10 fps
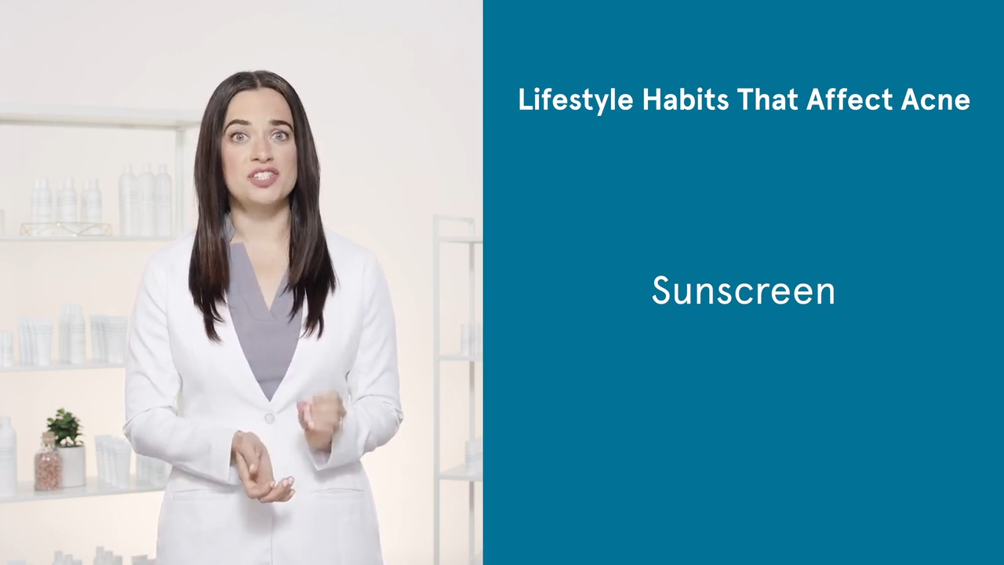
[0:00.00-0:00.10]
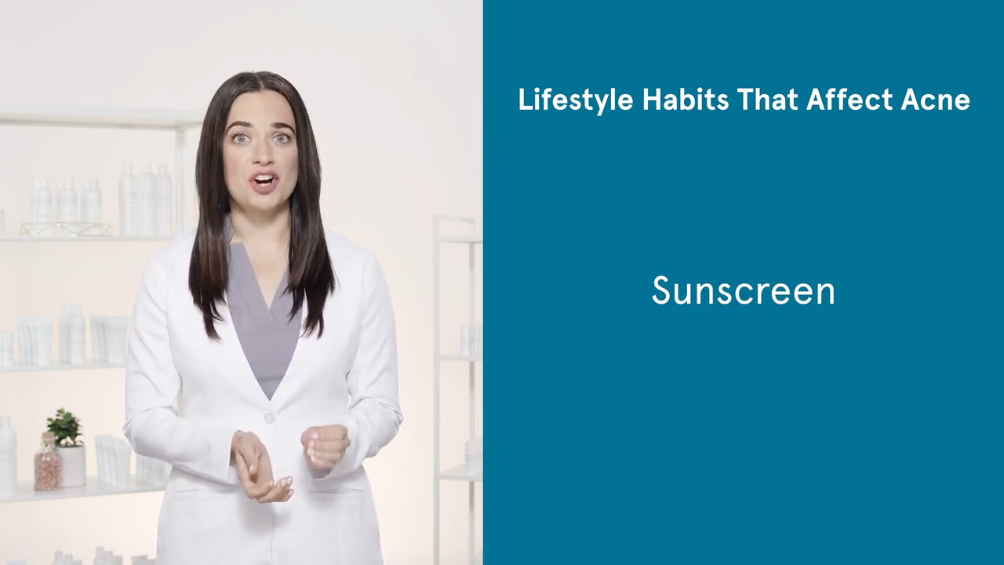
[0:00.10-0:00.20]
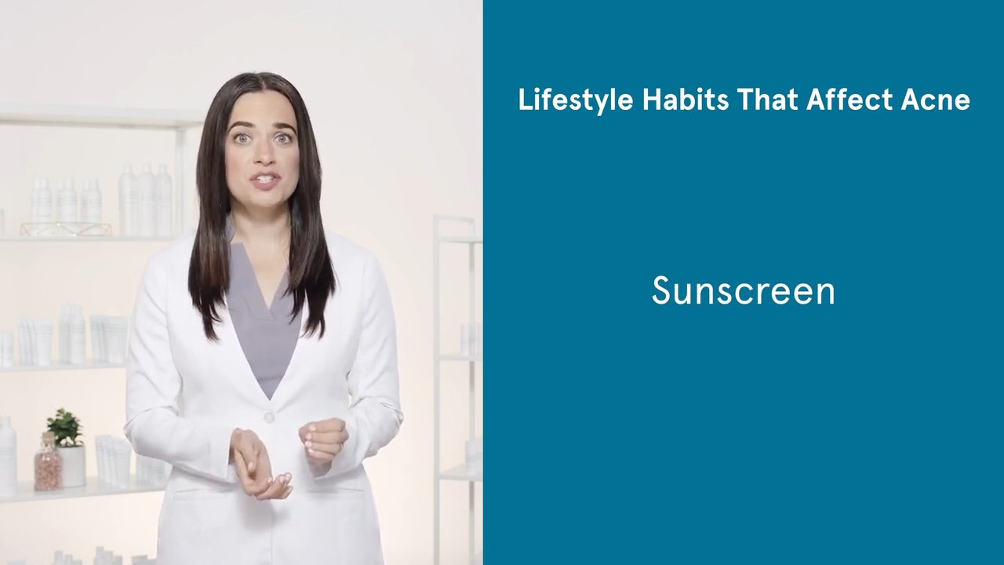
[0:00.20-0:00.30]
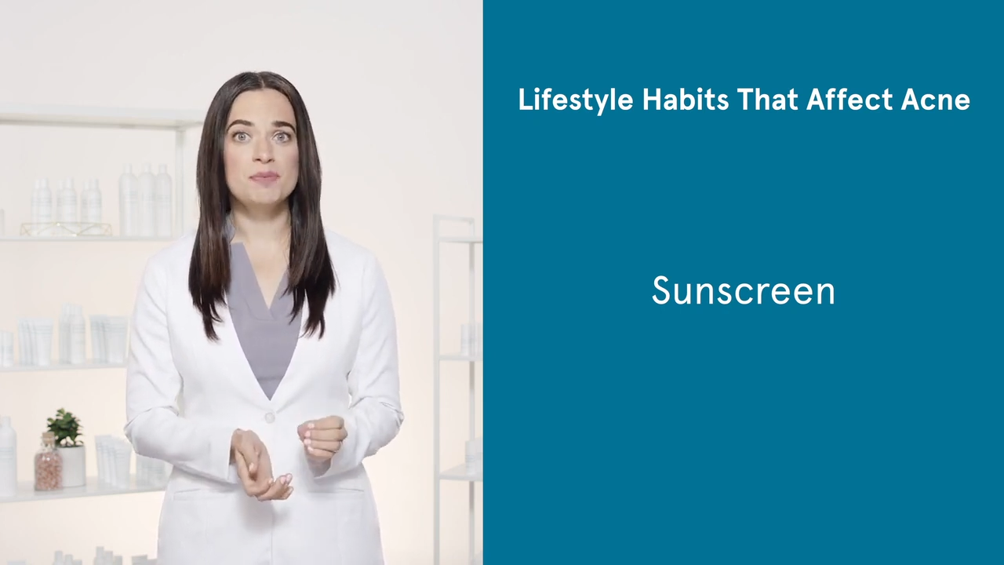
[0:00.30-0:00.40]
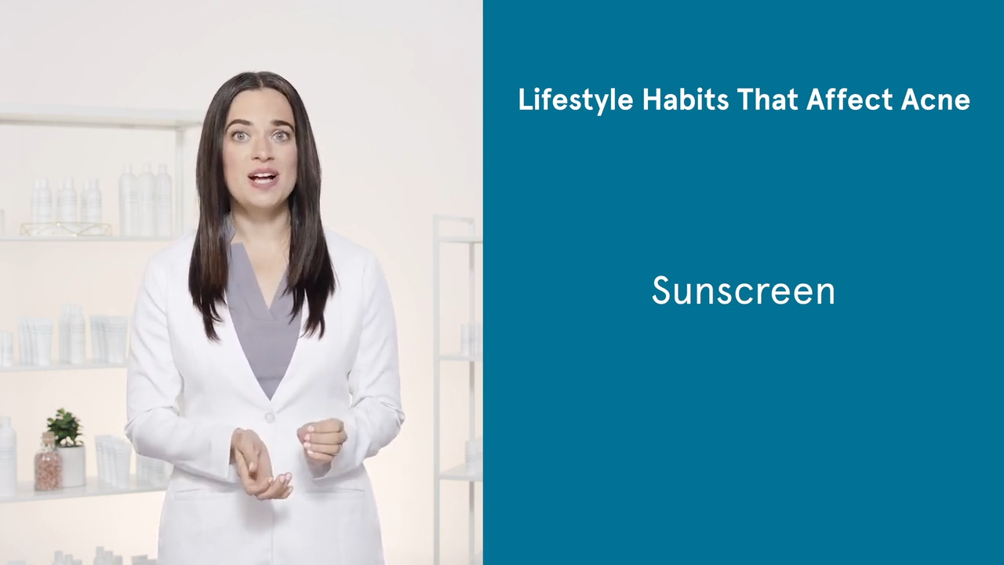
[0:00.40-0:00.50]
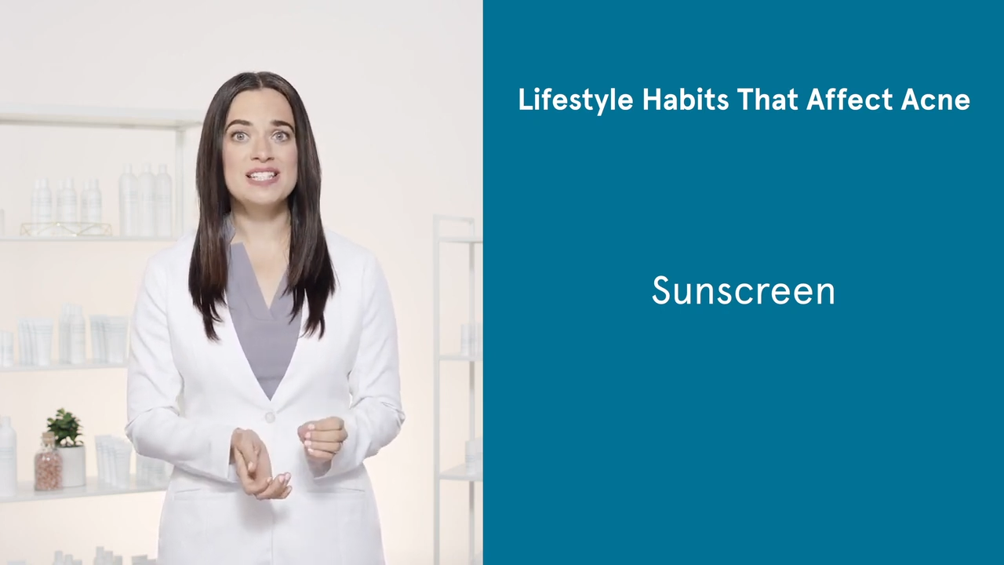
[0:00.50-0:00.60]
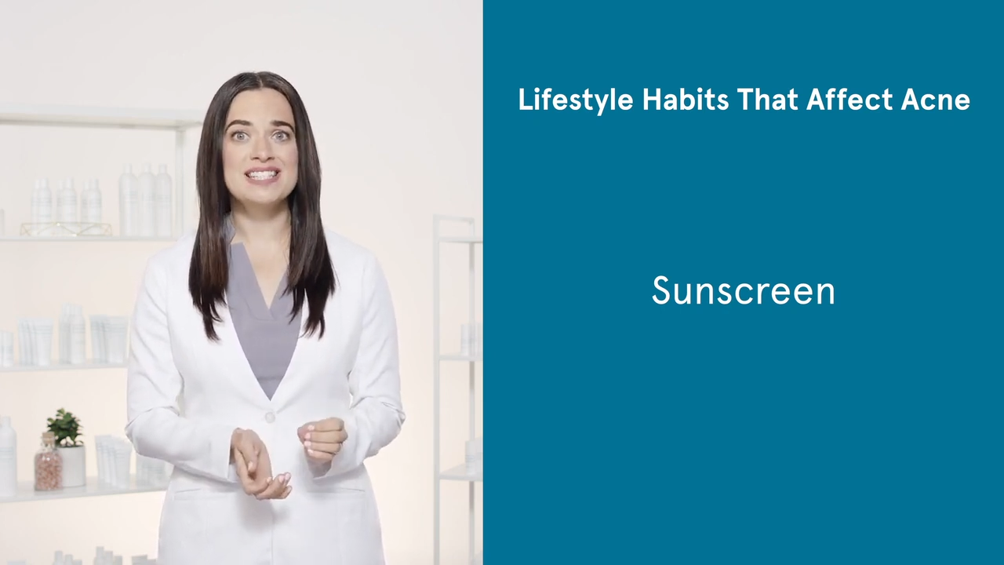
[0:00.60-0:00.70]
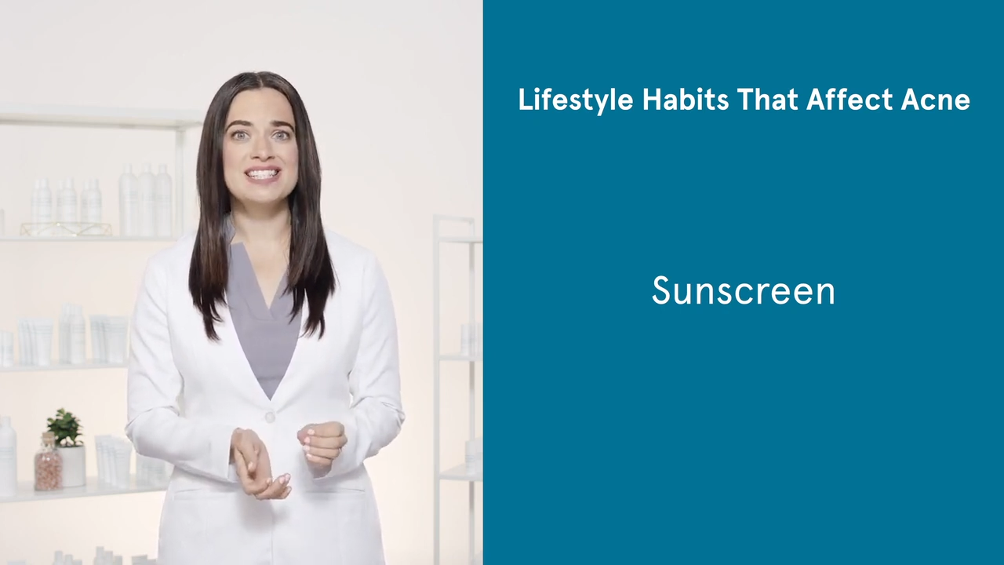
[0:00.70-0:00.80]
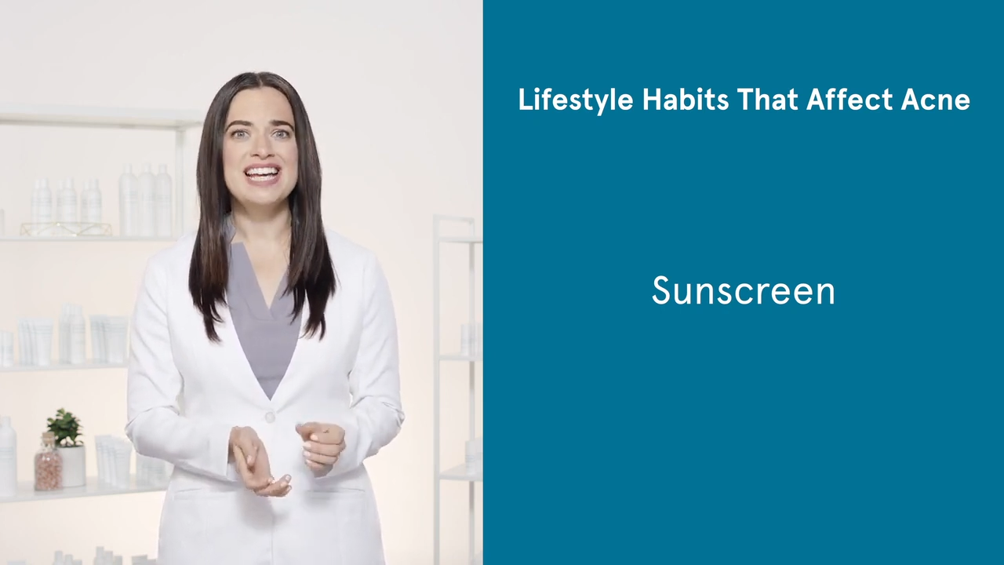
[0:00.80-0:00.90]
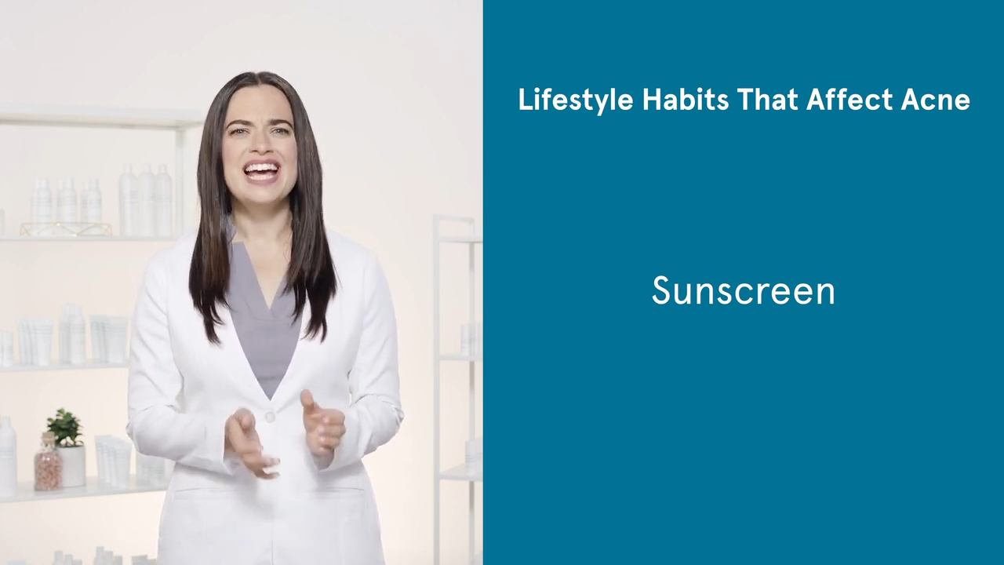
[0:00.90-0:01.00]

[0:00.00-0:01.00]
dark spots,